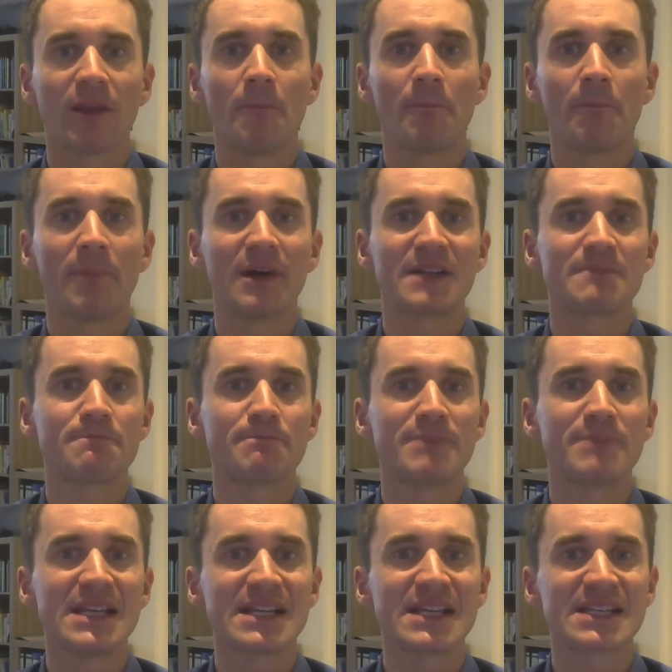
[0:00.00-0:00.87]
but
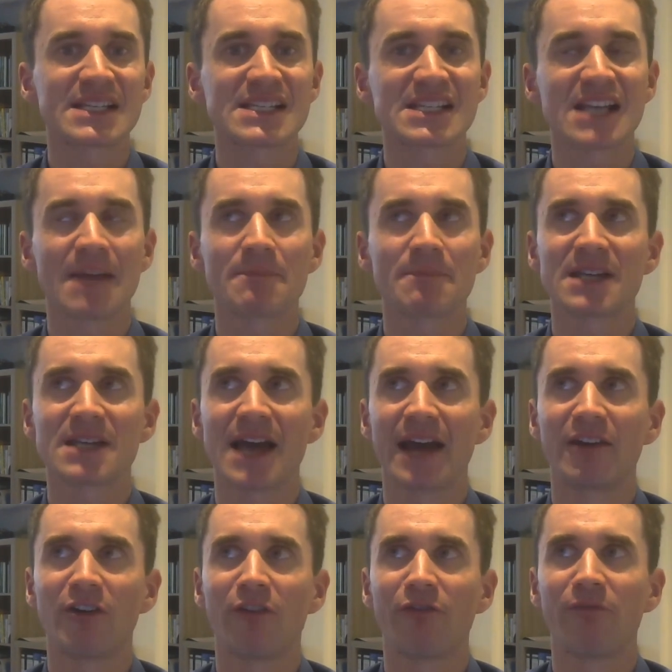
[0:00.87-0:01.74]
being some
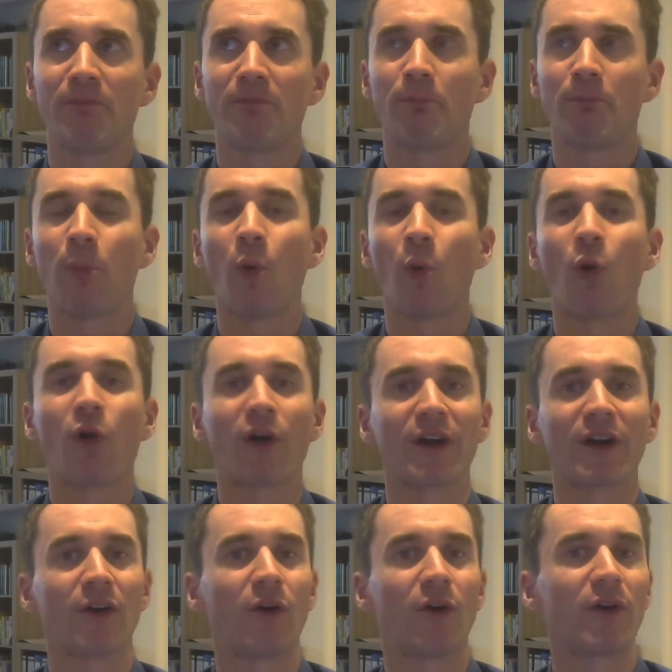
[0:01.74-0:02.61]
kind of
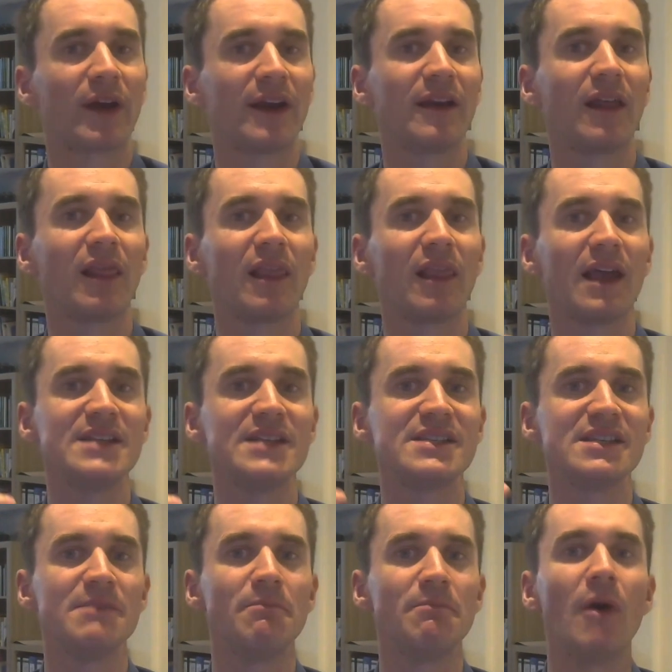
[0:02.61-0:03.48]
bored or in a
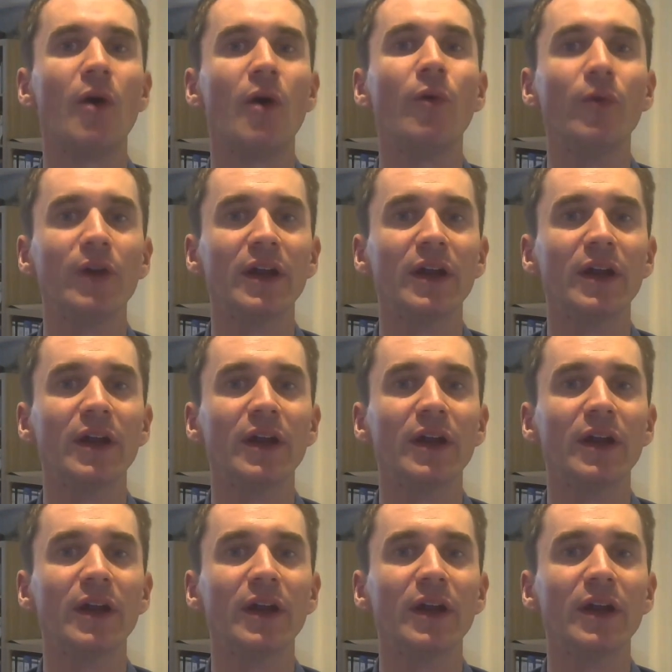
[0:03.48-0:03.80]
lazy mode.